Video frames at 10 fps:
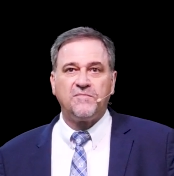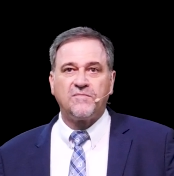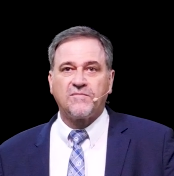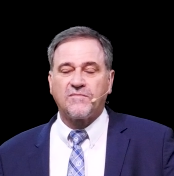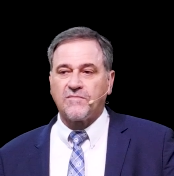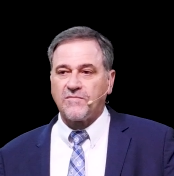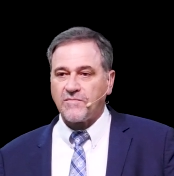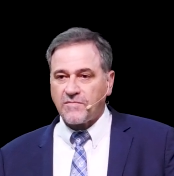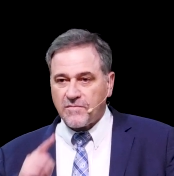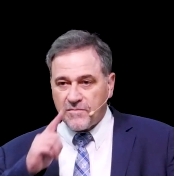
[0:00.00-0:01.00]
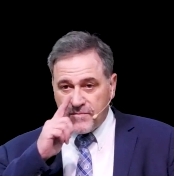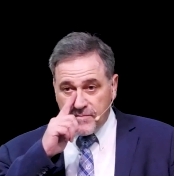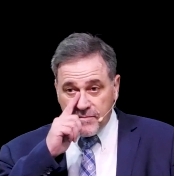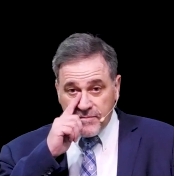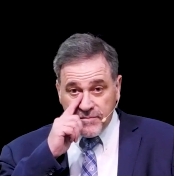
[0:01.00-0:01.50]

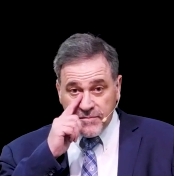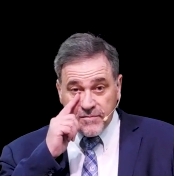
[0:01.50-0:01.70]
Nothing is said.